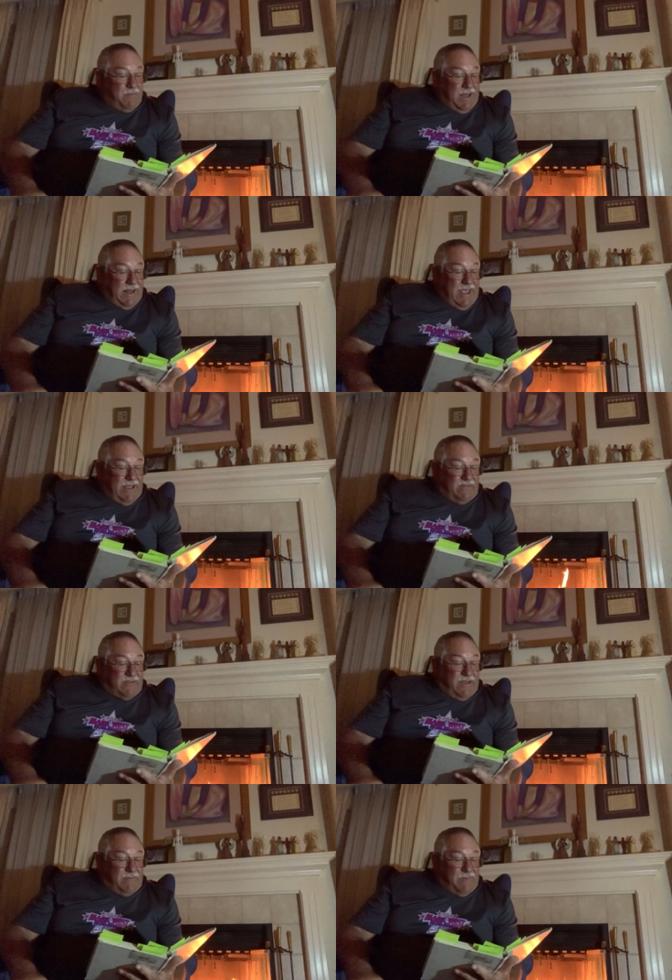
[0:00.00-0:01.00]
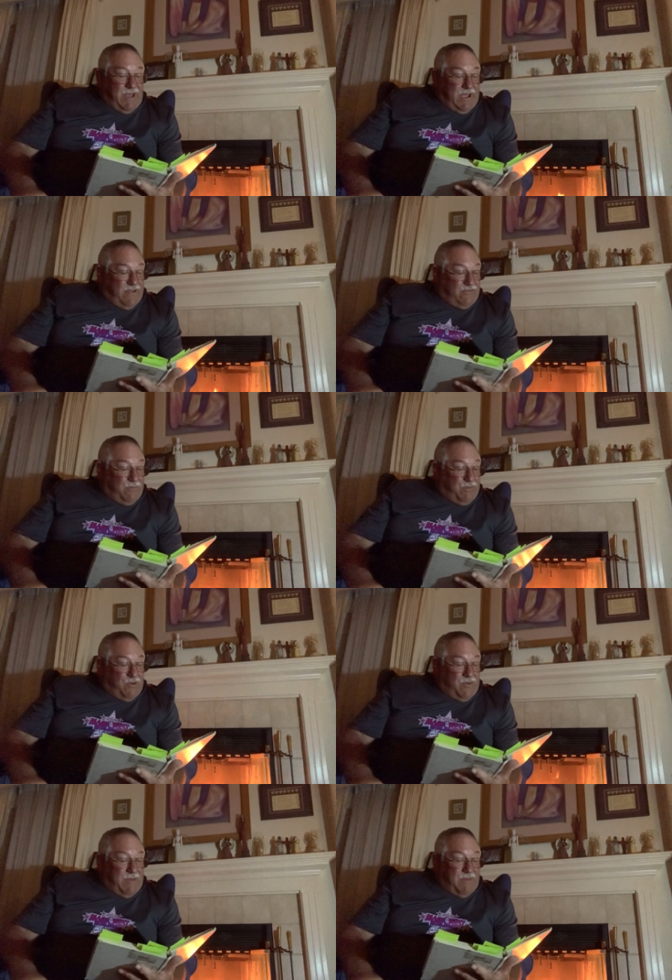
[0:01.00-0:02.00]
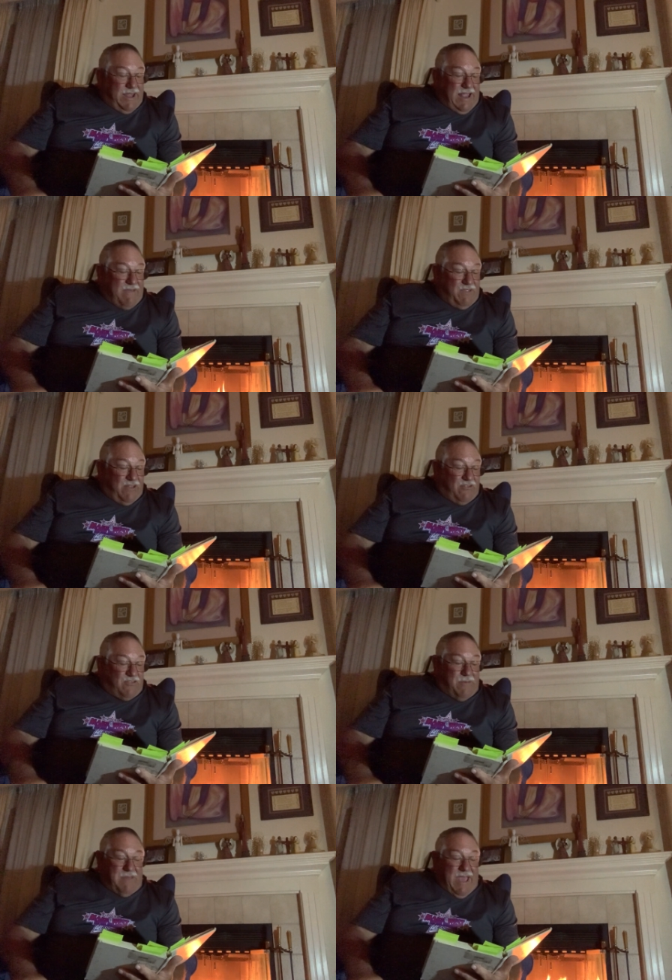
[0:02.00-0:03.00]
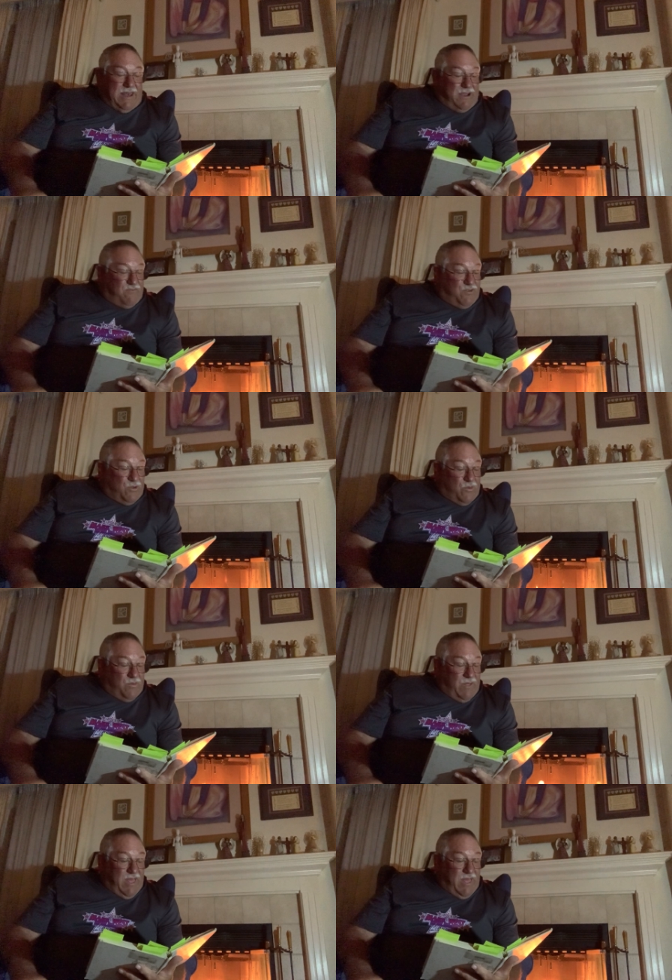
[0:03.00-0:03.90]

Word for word: my leg is cut, my eyes are blue, I might have instamatic flu.